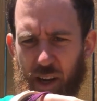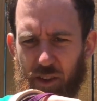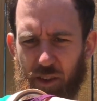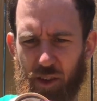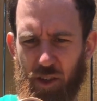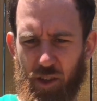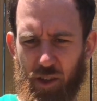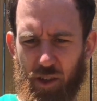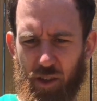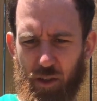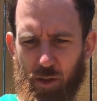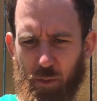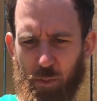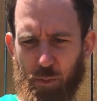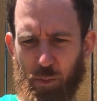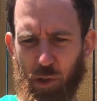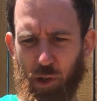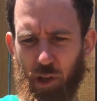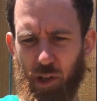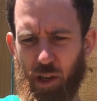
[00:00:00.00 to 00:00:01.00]
of the hook,
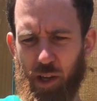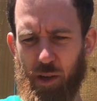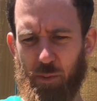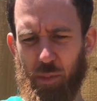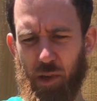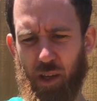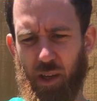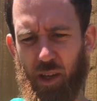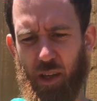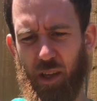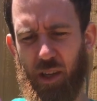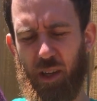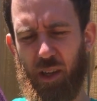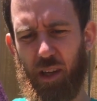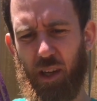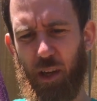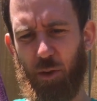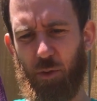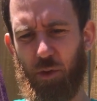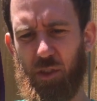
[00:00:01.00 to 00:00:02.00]
pull up,
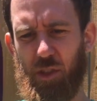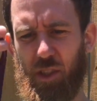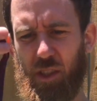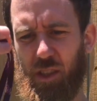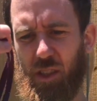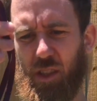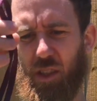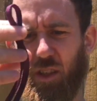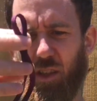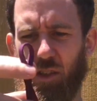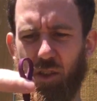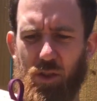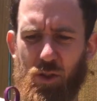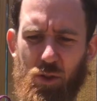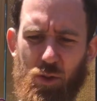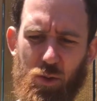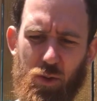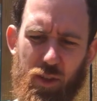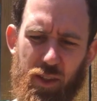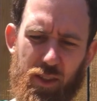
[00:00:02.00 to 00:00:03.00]
and we're just gonna
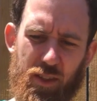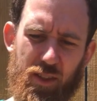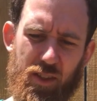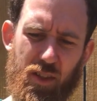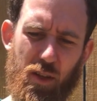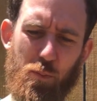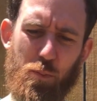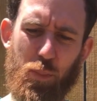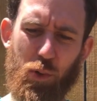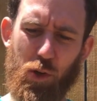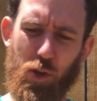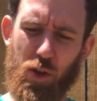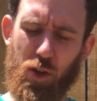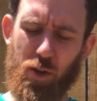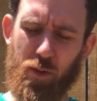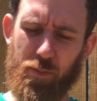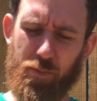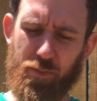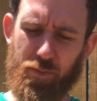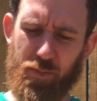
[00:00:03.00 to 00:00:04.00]
do a
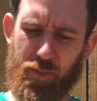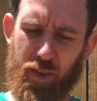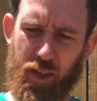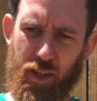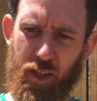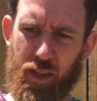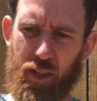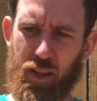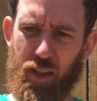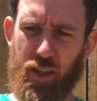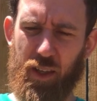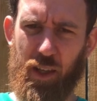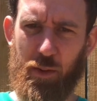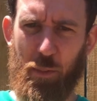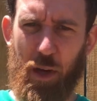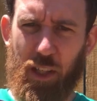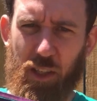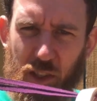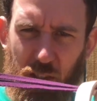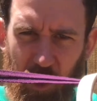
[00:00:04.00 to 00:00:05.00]
simple, and
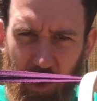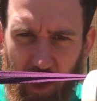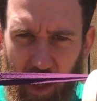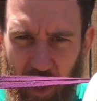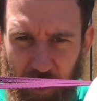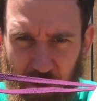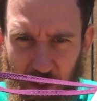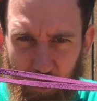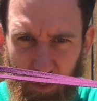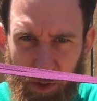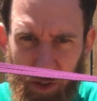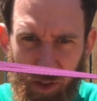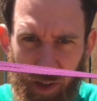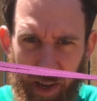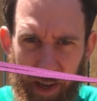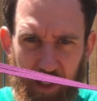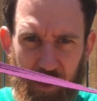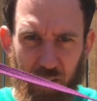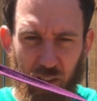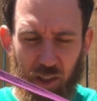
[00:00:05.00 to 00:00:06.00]
make sure you have some
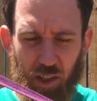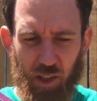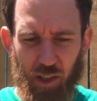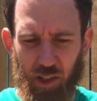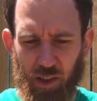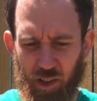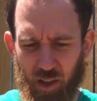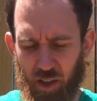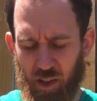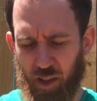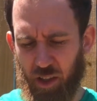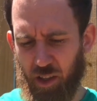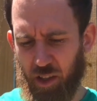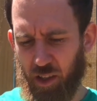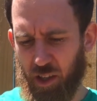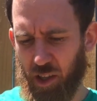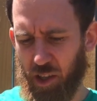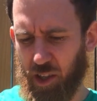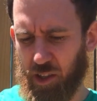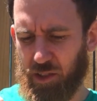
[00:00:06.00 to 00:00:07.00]
slack there,
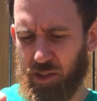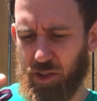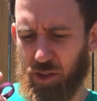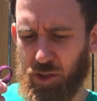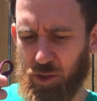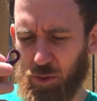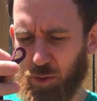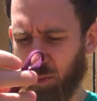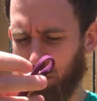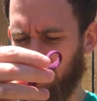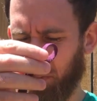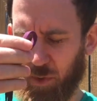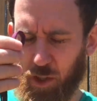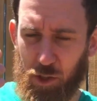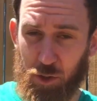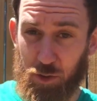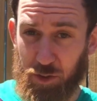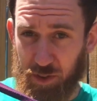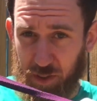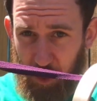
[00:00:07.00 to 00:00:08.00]
and
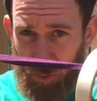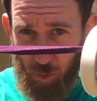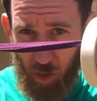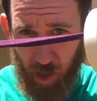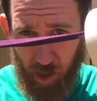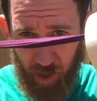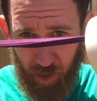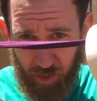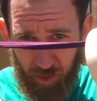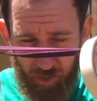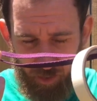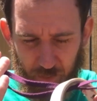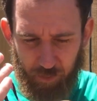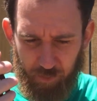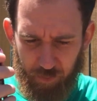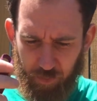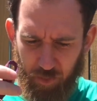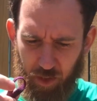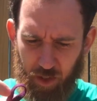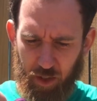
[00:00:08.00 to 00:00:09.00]
you'll see why.
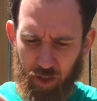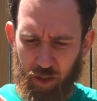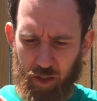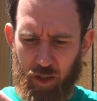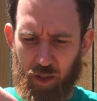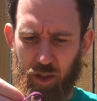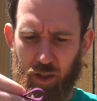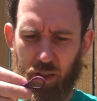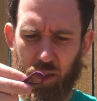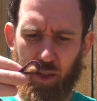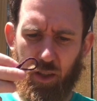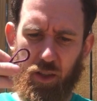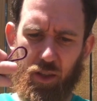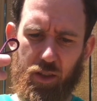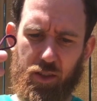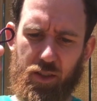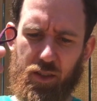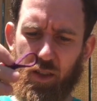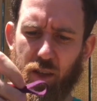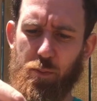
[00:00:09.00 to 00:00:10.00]

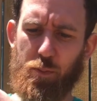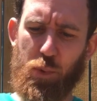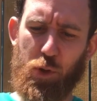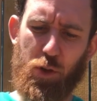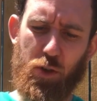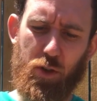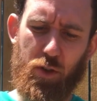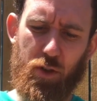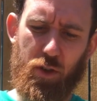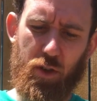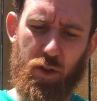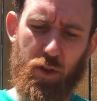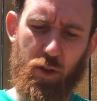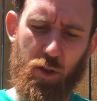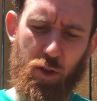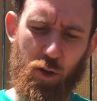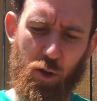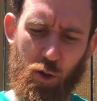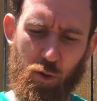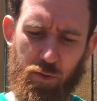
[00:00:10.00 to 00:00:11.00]
Simple
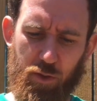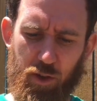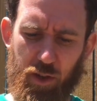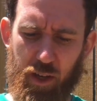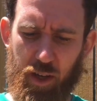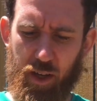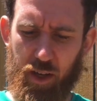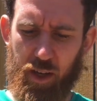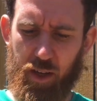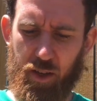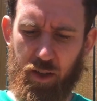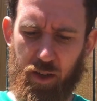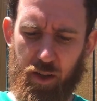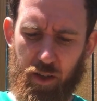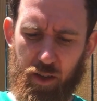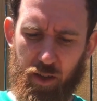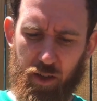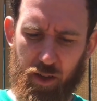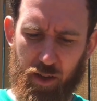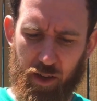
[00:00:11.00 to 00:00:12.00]
overhand
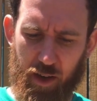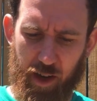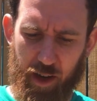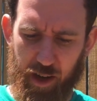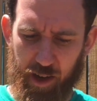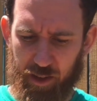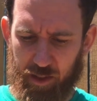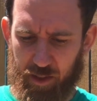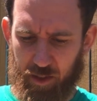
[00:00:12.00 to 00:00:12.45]
knot.